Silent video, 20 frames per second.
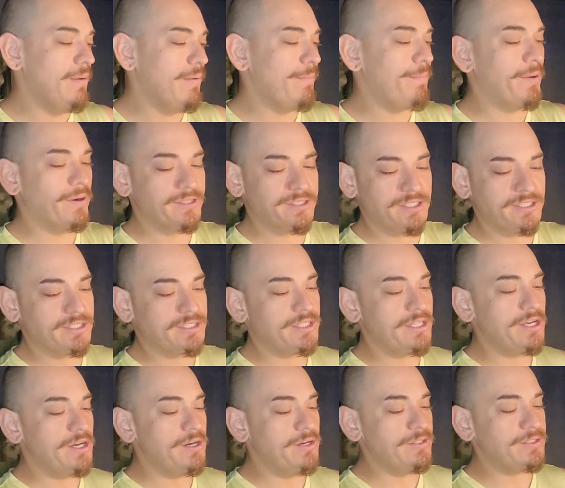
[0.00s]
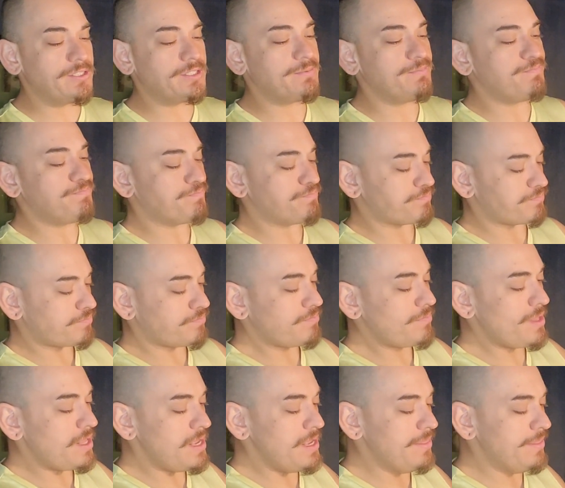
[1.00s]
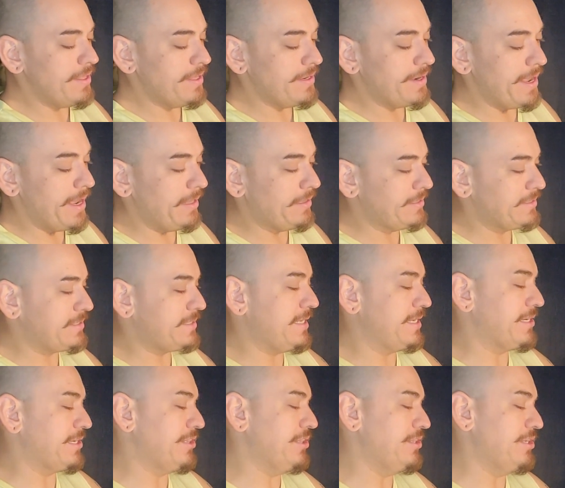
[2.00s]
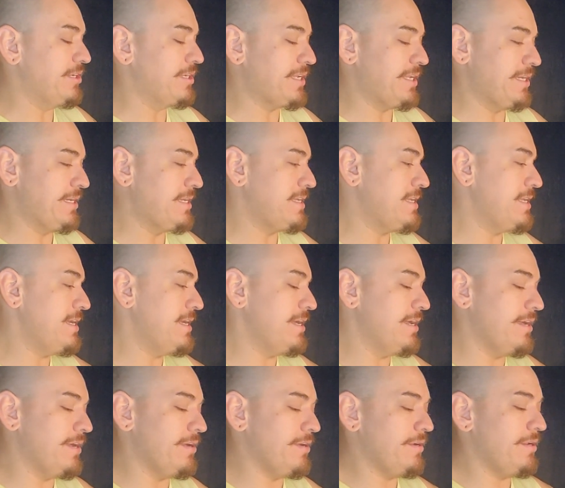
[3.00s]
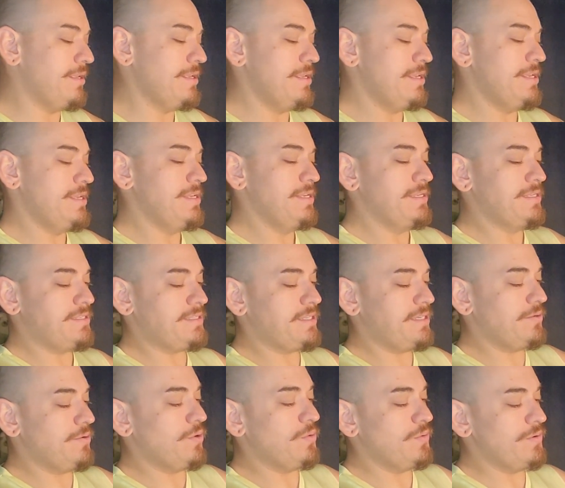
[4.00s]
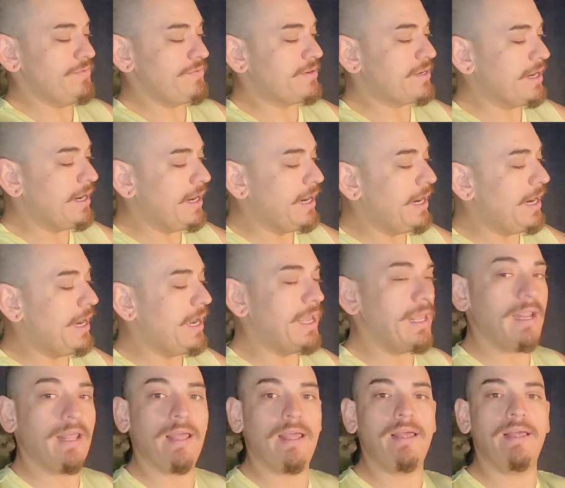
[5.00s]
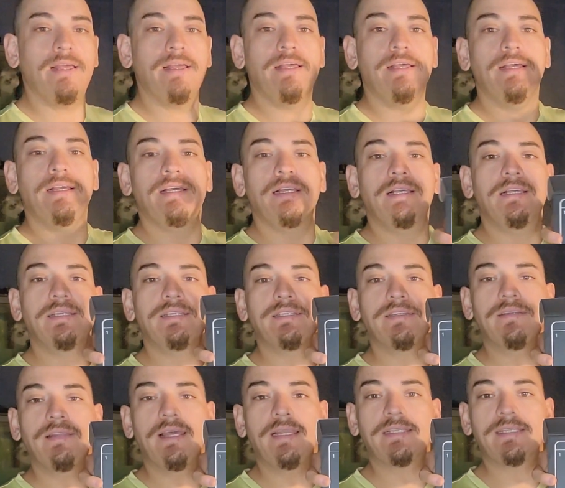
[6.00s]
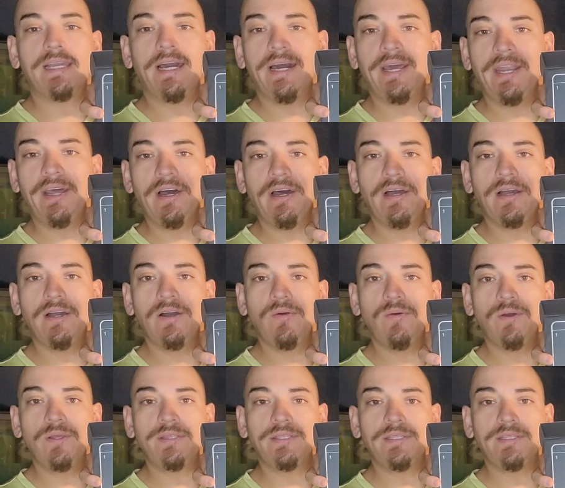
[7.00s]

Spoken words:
purchase those. And then now let's take a look in here, see what we've got. So that's kind of what